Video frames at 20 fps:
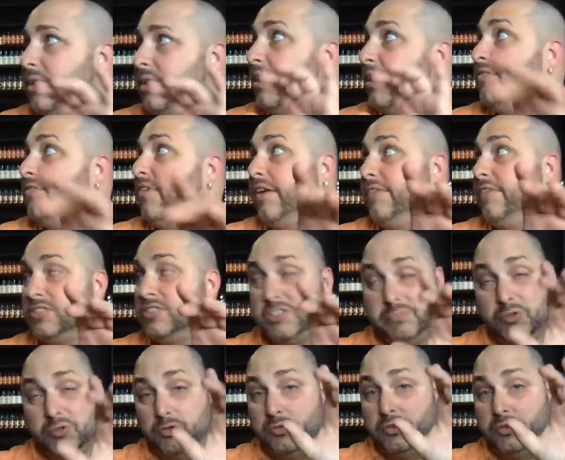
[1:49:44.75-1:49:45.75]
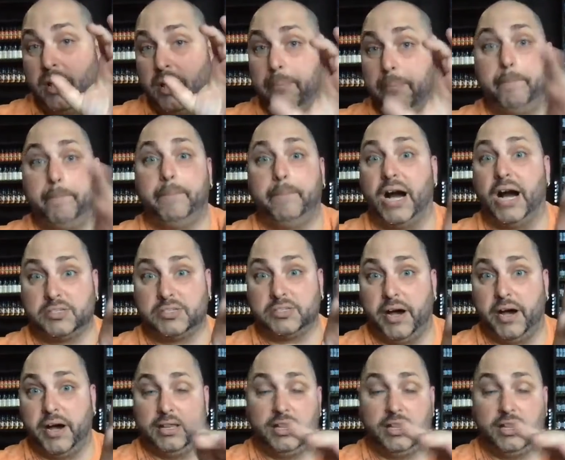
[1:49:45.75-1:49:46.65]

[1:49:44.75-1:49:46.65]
My Ravens Moon box mod.